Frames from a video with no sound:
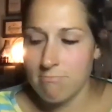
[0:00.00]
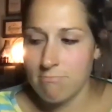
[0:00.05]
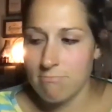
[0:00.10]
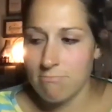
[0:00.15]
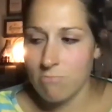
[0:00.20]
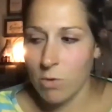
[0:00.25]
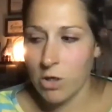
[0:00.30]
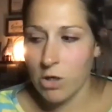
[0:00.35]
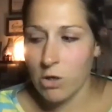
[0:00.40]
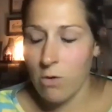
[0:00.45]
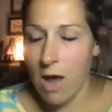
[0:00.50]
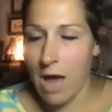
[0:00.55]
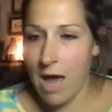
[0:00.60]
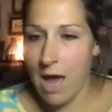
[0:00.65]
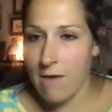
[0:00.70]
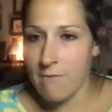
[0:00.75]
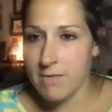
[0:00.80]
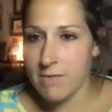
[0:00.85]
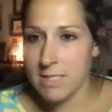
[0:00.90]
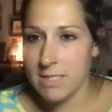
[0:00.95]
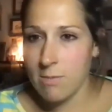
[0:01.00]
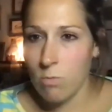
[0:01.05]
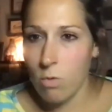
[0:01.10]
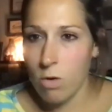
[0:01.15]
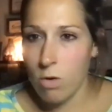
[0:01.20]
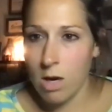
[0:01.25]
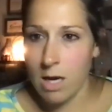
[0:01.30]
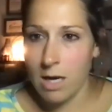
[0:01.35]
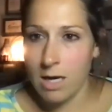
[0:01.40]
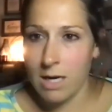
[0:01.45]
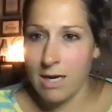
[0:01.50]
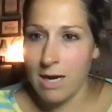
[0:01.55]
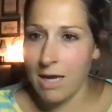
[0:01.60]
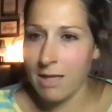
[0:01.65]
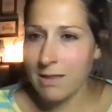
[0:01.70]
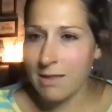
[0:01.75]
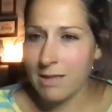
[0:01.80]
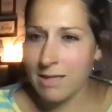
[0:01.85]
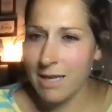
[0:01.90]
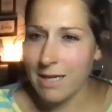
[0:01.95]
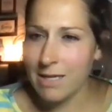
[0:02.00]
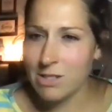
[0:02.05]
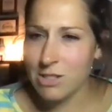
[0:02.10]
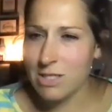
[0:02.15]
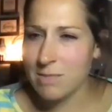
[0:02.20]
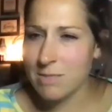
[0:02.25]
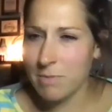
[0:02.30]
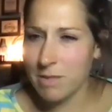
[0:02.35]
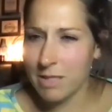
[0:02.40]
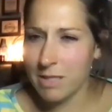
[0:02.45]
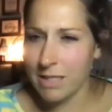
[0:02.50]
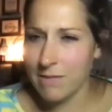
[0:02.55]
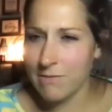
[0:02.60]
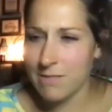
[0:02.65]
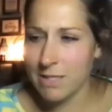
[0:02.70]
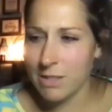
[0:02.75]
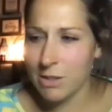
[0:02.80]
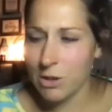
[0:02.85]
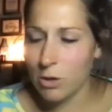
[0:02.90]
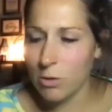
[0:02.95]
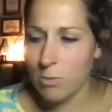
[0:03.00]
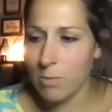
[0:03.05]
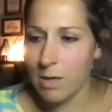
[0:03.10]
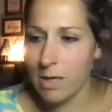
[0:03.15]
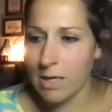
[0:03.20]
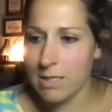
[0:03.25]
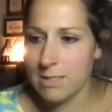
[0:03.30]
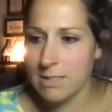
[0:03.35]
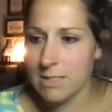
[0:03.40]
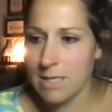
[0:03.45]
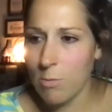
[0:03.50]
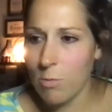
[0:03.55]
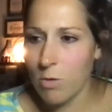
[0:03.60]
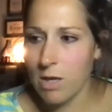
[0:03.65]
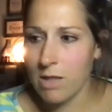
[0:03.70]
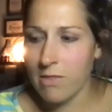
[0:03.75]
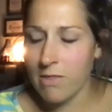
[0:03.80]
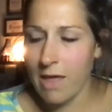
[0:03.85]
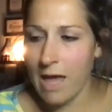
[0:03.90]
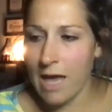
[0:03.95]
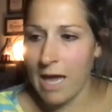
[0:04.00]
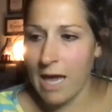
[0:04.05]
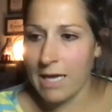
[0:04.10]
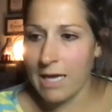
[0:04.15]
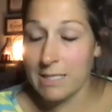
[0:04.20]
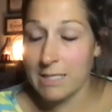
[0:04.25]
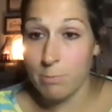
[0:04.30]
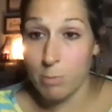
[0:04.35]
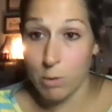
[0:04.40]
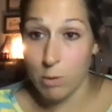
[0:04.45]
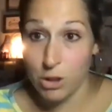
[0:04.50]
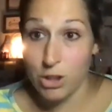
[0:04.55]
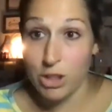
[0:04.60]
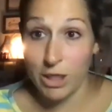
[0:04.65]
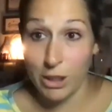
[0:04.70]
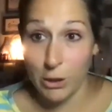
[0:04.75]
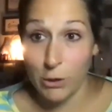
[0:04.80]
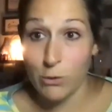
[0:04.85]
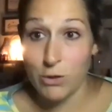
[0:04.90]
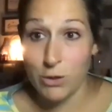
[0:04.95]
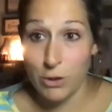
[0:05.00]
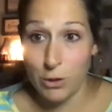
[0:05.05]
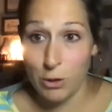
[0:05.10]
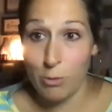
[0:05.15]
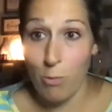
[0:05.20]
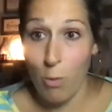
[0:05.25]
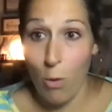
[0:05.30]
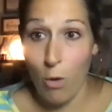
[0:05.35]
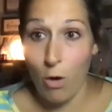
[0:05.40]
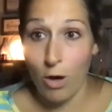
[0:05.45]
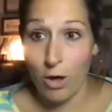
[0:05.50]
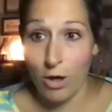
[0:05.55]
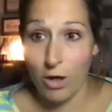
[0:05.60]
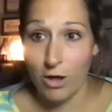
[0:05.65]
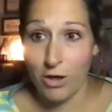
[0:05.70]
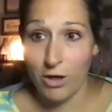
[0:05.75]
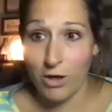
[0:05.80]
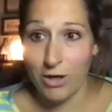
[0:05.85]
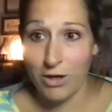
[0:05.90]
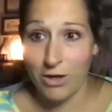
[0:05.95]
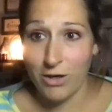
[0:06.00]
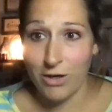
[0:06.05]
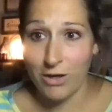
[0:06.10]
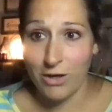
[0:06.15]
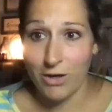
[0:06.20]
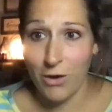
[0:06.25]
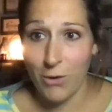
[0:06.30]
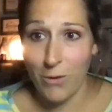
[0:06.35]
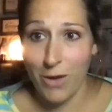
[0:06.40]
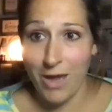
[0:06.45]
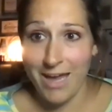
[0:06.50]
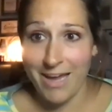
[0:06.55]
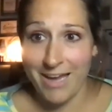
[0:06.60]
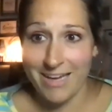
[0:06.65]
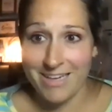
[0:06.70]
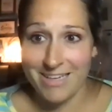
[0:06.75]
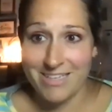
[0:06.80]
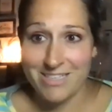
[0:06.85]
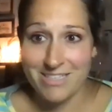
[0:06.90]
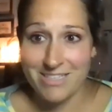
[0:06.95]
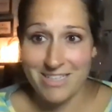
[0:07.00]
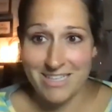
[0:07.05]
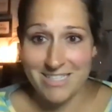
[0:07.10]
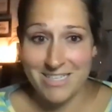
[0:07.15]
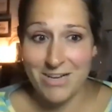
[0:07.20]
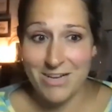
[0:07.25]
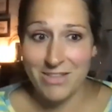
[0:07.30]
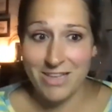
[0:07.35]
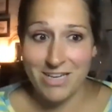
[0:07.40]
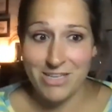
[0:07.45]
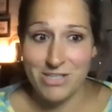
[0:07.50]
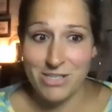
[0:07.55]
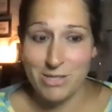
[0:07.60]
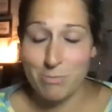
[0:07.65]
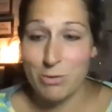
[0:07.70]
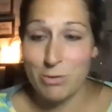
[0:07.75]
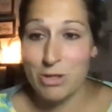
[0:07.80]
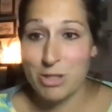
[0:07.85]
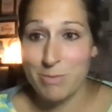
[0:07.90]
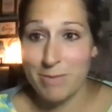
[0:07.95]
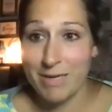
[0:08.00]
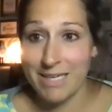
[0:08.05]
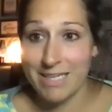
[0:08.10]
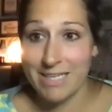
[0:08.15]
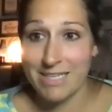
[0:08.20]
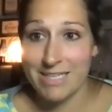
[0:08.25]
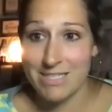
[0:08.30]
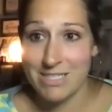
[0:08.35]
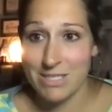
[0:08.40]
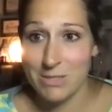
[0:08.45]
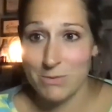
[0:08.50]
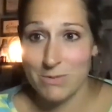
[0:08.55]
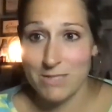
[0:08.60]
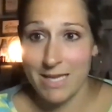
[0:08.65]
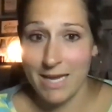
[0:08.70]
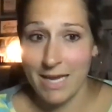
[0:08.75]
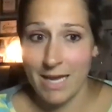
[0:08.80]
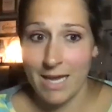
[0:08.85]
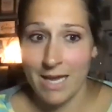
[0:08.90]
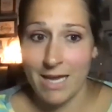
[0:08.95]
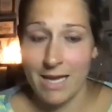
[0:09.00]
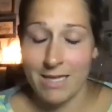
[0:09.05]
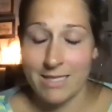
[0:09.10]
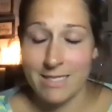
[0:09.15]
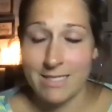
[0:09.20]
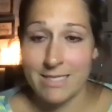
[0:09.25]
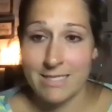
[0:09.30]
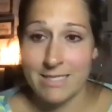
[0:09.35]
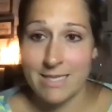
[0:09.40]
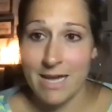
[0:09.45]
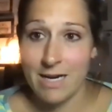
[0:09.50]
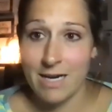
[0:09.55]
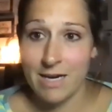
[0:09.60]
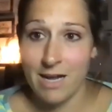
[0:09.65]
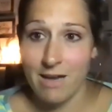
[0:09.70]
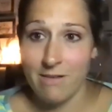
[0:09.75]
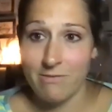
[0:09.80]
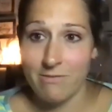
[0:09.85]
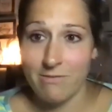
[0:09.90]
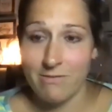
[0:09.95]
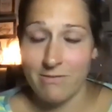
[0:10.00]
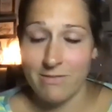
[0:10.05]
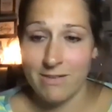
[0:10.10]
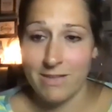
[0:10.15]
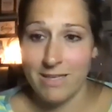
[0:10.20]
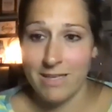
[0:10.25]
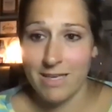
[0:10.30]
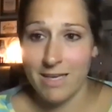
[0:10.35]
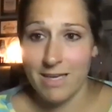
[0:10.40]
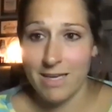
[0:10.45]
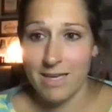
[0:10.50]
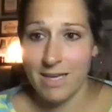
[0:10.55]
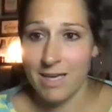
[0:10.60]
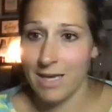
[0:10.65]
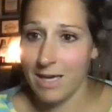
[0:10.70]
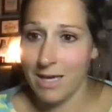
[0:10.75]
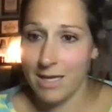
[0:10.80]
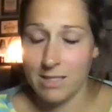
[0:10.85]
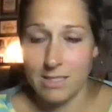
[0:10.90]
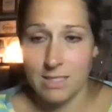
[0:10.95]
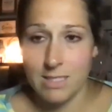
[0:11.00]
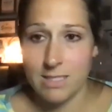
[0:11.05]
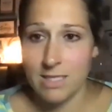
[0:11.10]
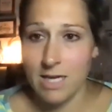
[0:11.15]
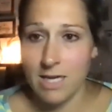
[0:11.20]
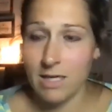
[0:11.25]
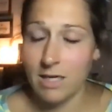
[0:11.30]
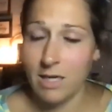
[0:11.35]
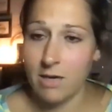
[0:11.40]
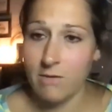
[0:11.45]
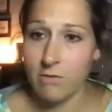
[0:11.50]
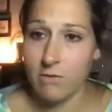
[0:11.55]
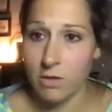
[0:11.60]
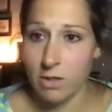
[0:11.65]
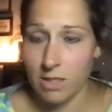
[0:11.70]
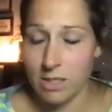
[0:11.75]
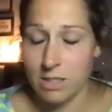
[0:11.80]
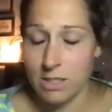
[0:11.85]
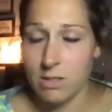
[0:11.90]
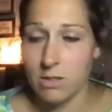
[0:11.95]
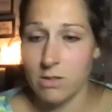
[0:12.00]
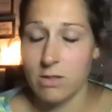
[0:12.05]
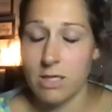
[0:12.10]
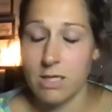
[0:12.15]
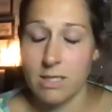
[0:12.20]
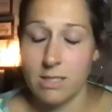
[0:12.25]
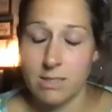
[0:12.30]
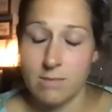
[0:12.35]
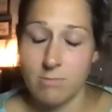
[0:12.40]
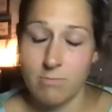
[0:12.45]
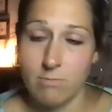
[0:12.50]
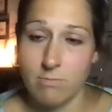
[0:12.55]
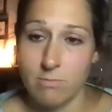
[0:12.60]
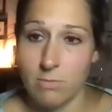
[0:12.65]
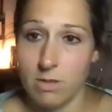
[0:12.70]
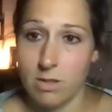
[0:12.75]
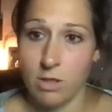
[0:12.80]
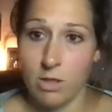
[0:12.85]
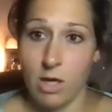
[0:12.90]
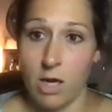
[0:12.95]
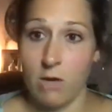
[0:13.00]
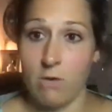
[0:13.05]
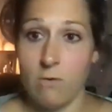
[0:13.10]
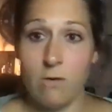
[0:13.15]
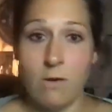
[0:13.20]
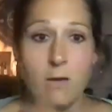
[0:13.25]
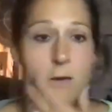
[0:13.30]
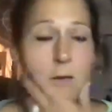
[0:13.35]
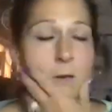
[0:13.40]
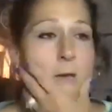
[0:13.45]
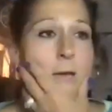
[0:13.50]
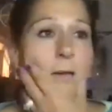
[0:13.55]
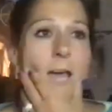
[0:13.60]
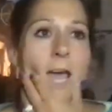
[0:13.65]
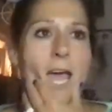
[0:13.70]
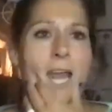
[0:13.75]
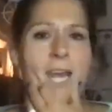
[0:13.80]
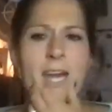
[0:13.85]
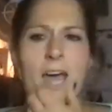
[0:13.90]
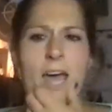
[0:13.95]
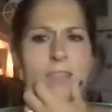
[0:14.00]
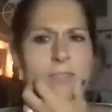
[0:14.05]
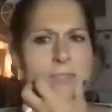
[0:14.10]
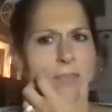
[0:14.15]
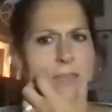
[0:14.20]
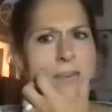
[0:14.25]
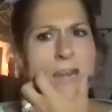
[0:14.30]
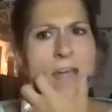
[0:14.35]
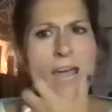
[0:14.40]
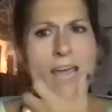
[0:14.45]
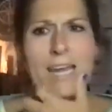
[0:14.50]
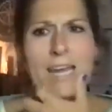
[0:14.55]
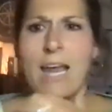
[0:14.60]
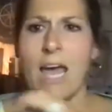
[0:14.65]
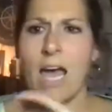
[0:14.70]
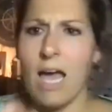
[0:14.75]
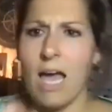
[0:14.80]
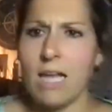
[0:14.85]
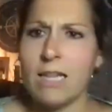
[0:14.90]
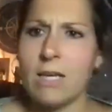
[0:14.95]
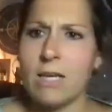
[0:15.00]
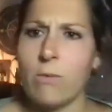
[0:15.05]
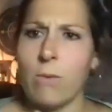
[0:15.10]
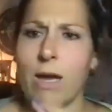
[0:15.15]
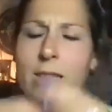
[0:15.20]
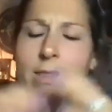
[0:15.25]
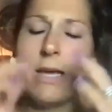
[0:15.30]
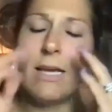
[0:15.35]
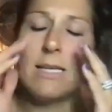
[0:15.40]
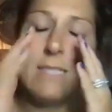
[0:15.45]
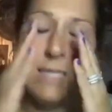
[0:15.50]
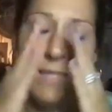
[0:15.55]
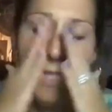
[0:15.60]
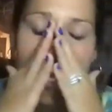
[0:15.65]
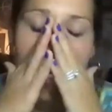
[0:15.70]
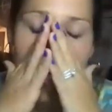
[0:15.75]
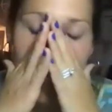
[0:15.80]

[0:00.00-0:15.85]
When you have someone, not that just believes in you, but someone that is pushing you to do more. Okay. That's another thing. She pushed me. She was like, this is not enough. This is not enough. You need to do this, and not in an ugly way. And that's the thing,